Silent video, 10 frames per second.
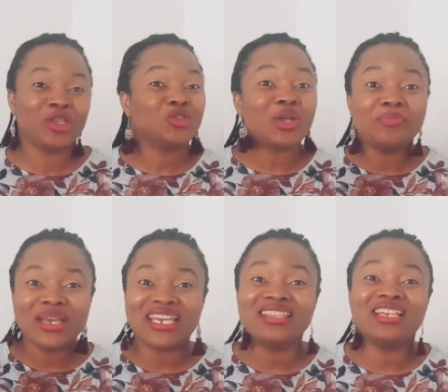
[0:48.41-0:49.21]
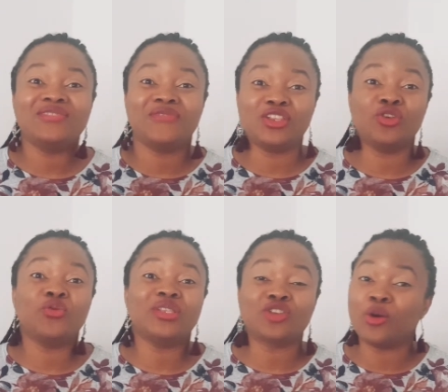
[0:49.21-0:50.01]
So I'm making this video
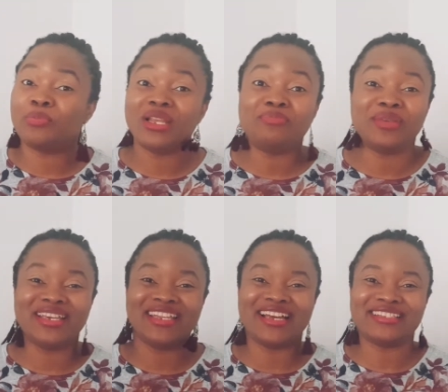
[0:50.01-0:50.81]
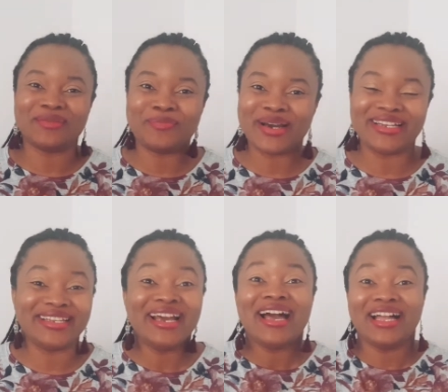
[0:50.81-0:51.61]
with complete beginners in mind,
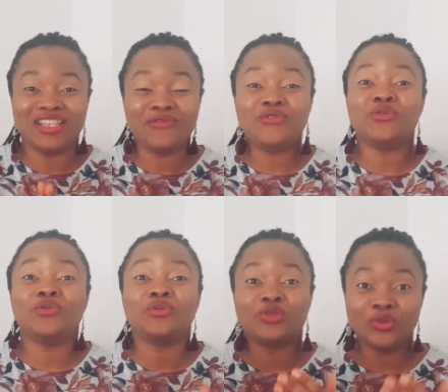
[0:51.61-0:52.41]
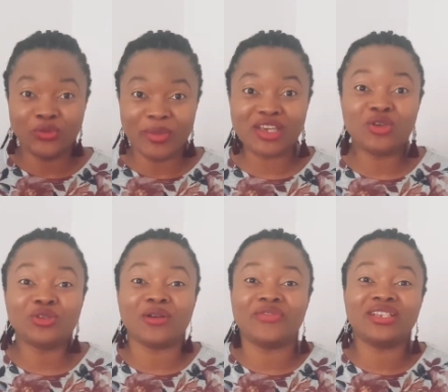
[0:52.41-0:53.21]
and if you make use
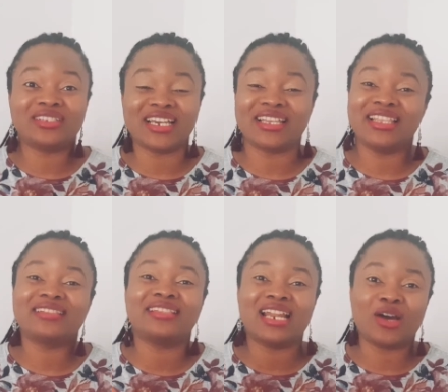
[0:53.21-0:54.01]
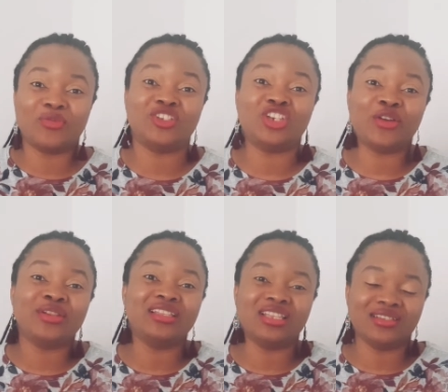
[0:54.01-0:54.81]
of this checklist that I'll be sharing
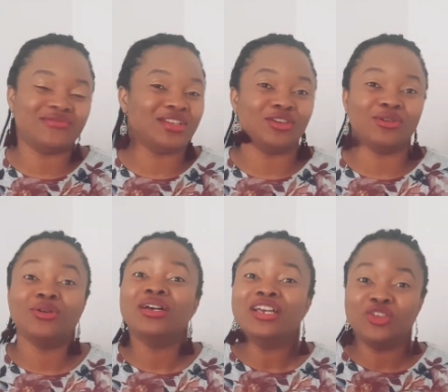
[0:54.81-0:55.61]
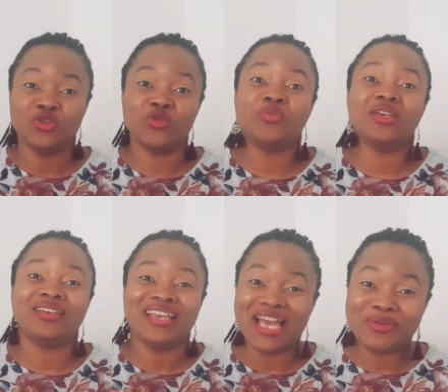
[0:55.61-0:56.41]
in this video, you'll
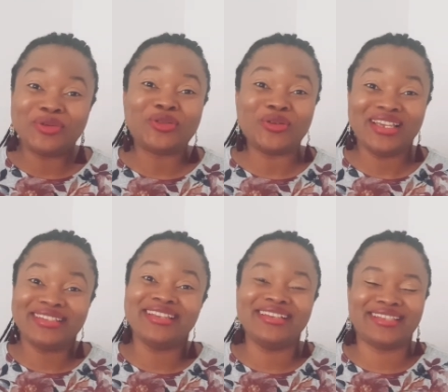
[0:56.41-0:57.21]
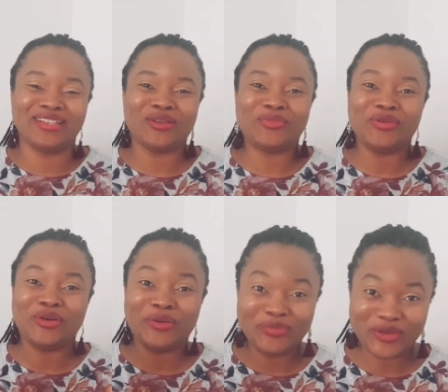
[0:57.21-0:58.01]
be able to easily set up
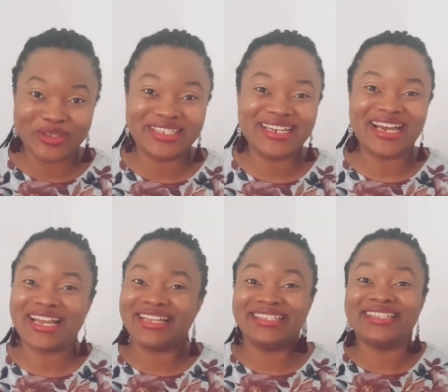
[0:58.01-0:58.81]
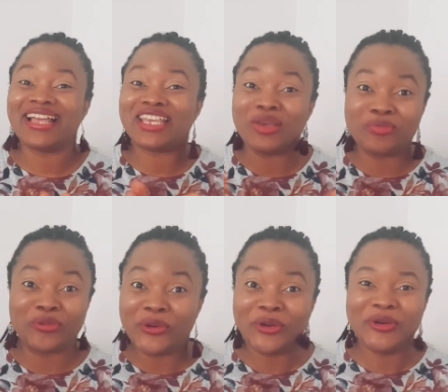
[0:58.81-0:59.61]
your container garden like a
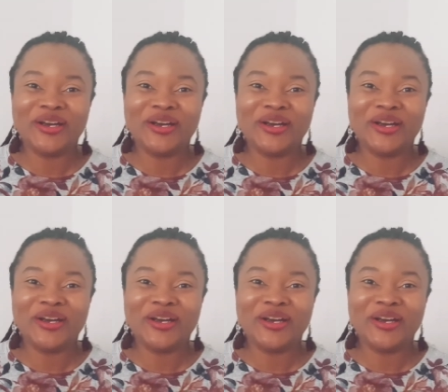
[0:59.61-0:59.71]
pro